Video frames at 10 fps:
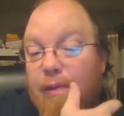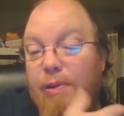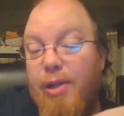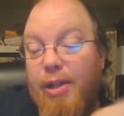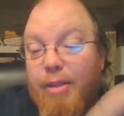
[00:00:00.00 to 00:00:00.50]
You
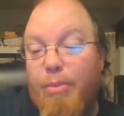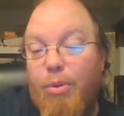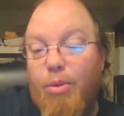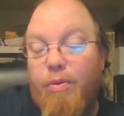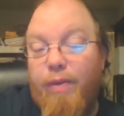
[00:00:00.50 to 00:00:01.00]
get the
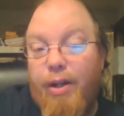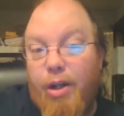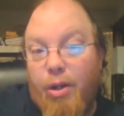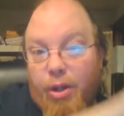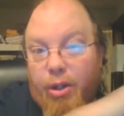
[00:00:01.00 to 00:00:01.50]
move and
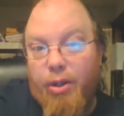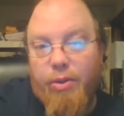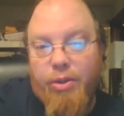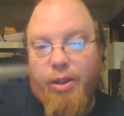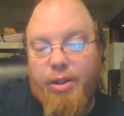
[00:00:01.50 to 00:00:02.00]
then you can
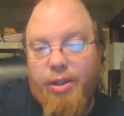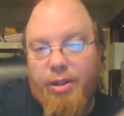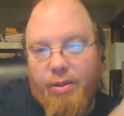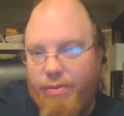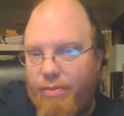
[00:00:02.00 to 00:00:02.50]
use it
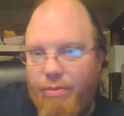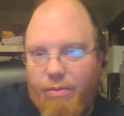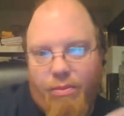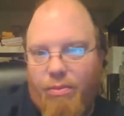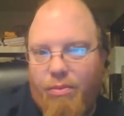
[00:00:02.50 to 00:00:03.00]

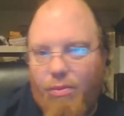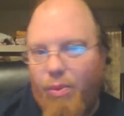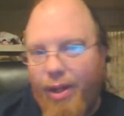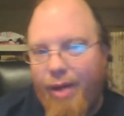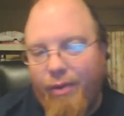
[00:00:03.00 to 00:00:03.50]

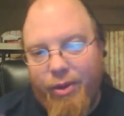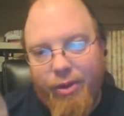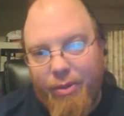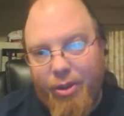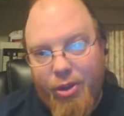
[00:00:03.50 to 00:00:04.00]
whenever
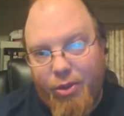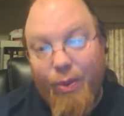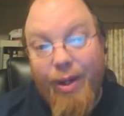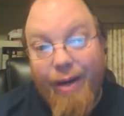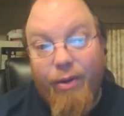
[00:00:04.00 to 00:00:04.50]
as much as you
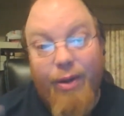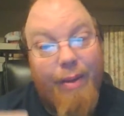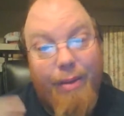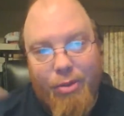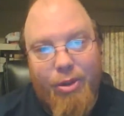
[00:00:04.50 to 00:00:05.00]
whenever
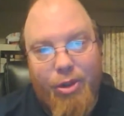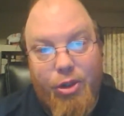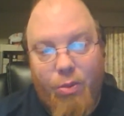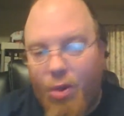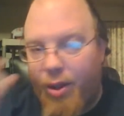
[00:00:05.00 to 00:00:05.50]
and as much as
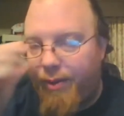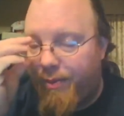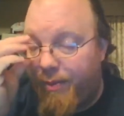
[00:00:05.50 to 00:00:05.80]
you want.